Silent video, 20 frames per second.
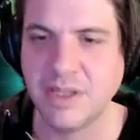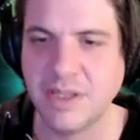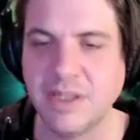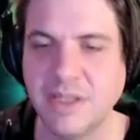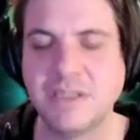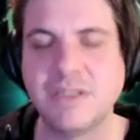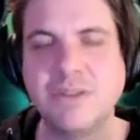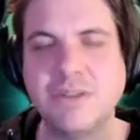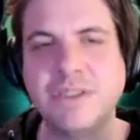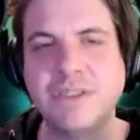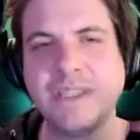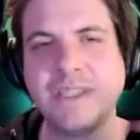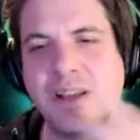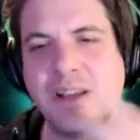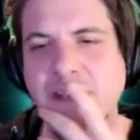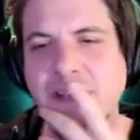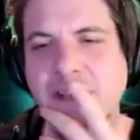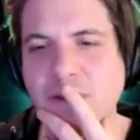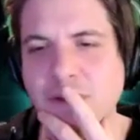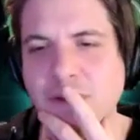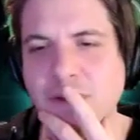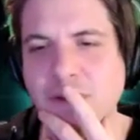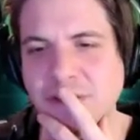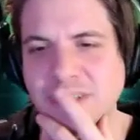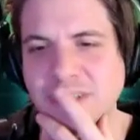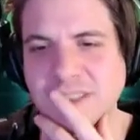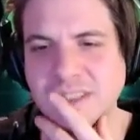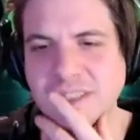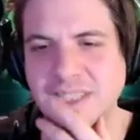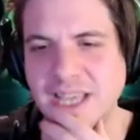So it's like, okay, wow,
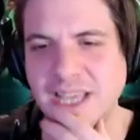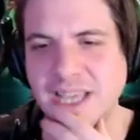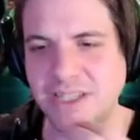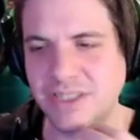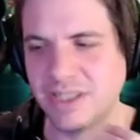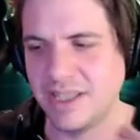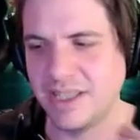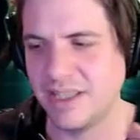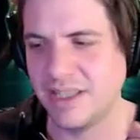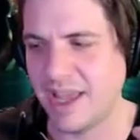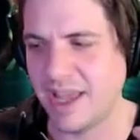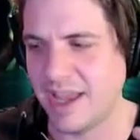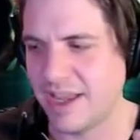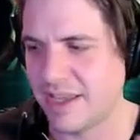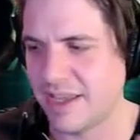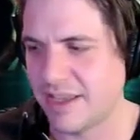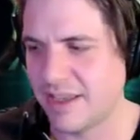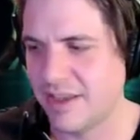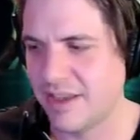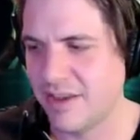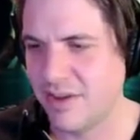this is actually like